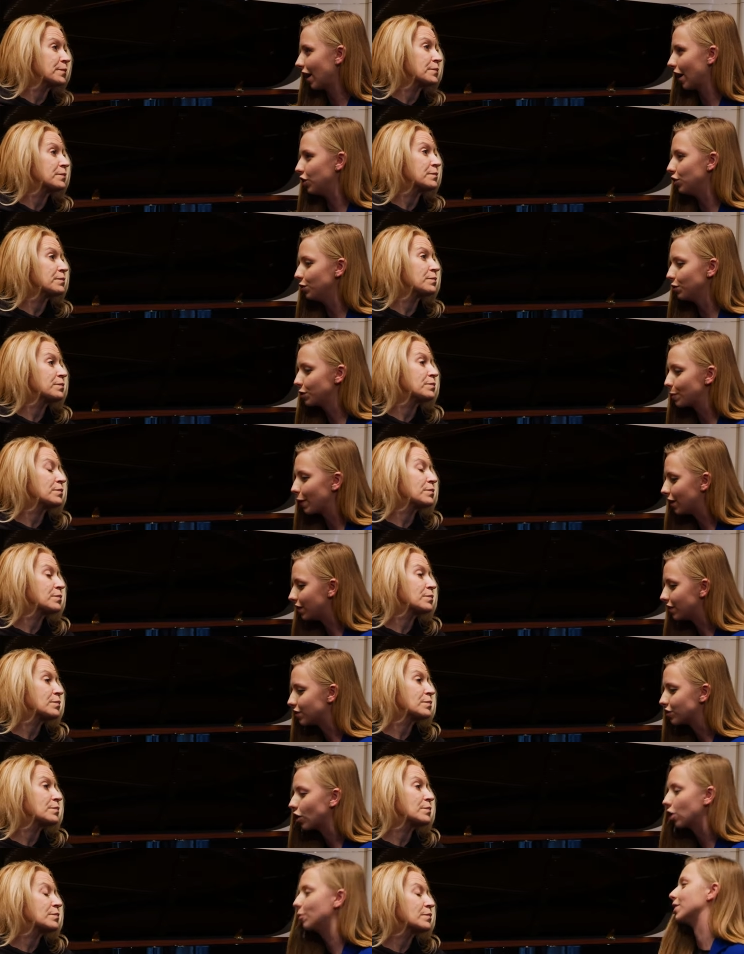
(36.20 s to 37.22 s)
Speaker 1: And you
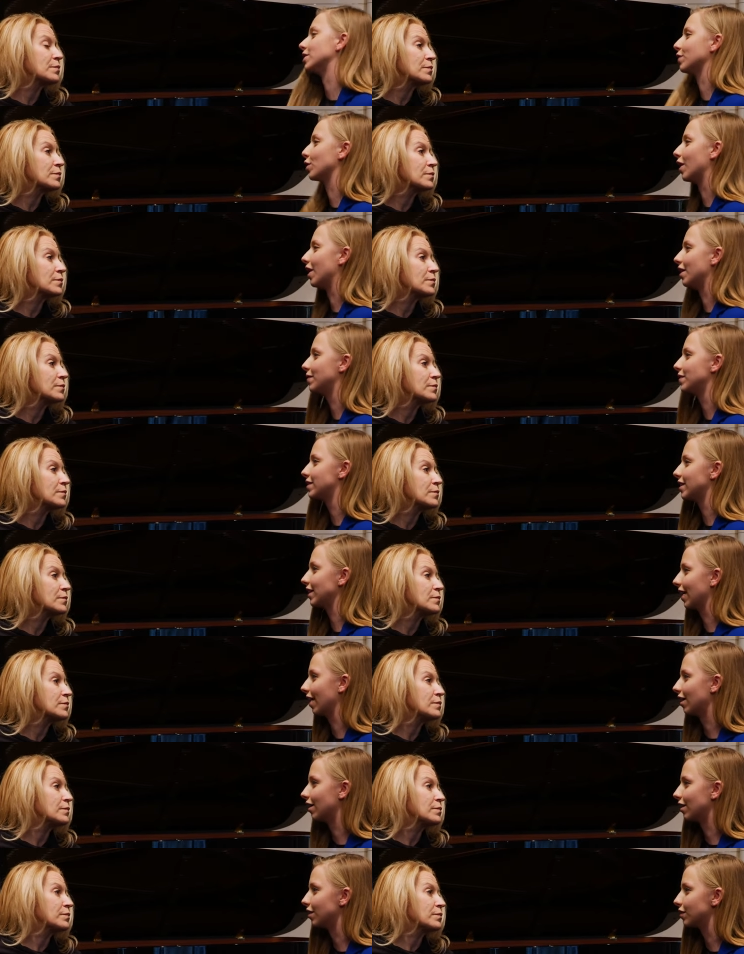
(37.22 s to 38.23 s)
spend so much of your life
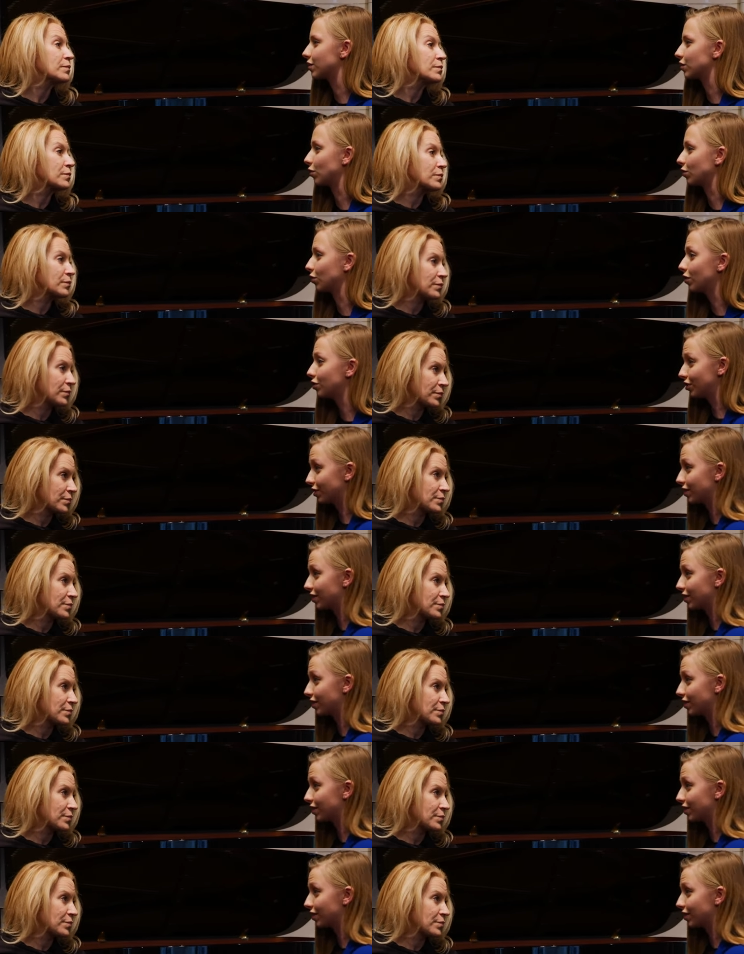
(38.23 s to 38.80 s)
singing art song, not